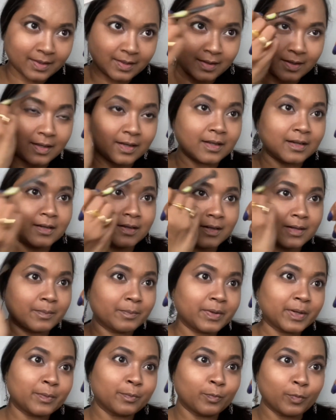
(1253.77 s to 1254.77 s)
A little
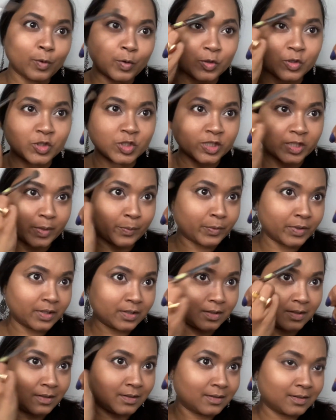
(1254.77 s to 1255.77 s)
bit more
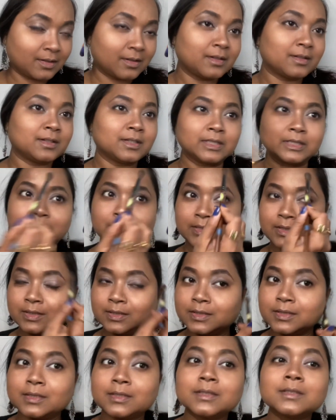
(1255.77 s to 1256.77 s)
shimmer,
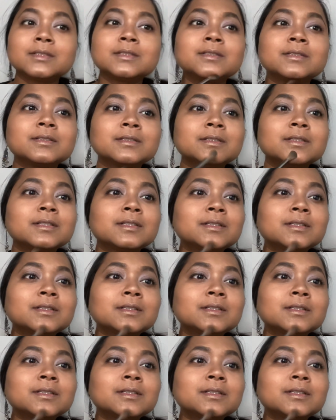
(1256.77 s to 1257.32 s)
you